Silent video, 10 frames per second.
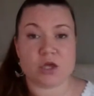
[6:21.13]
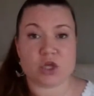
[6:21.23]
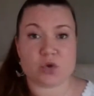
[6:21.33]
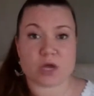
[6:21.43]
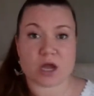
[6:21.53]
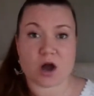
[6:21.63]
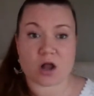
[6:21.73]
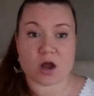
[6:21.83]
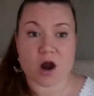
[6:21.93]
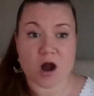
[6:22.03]
You can call
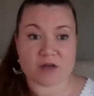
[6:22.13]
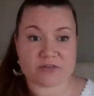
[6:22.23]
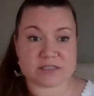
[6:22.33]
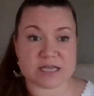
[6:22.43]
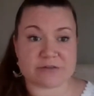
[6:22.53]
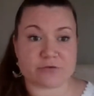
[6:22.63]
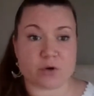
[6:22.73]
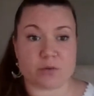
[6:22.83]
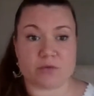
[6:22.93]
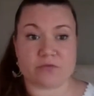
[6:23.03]
our office at
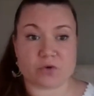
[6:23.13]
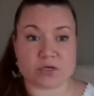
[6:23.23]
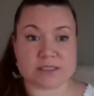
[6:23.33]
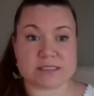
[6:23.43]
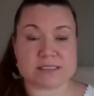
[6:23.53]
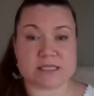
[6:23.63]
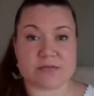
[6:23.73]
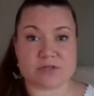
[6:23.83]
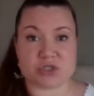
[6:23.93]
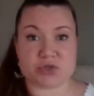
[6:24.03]

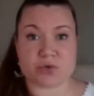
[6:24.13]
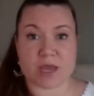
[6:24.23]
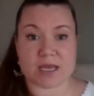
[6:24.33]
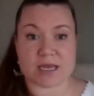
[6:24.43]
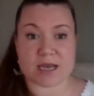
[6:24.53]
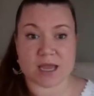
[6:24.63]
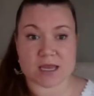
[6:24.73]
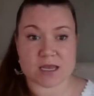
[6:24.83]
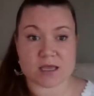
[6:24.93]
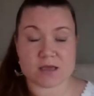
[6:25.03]

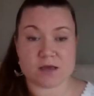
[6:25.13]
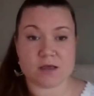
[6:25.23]
414-672-8090.